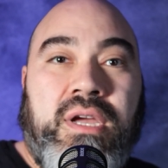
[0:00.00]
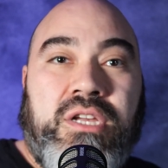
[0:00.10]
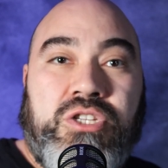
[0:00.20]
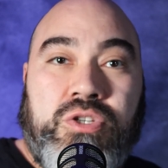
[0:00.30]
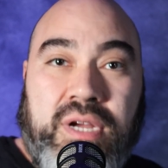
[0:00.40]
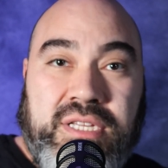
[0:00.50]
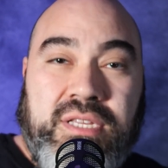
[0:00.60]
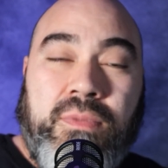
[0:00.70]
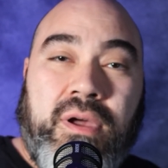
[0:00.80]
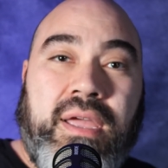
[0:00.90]
stress
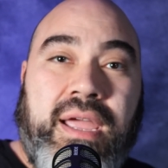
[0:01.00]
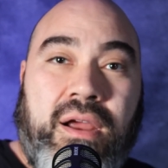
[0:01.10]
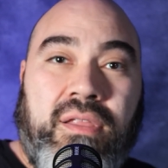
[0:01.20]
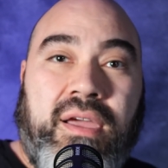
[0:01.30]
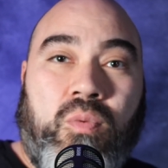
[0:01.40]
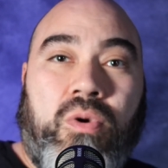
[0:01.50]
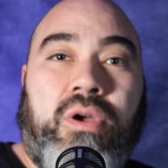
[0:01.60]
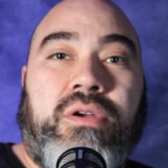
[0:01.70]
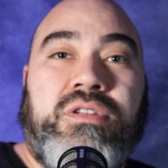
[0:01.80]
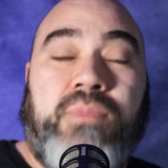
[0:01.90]
among airline
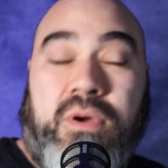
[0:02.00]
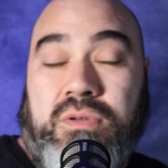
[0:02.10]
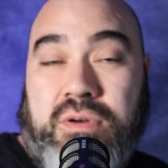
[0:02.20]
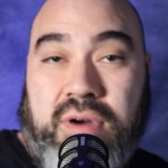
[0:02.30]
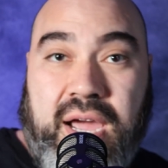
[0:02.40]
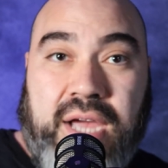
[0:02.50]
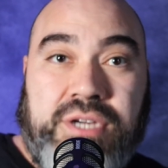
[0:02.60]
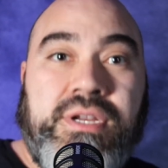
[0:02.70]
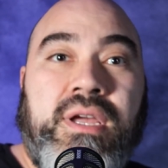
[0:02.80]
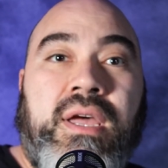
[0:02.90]
workers post-crash.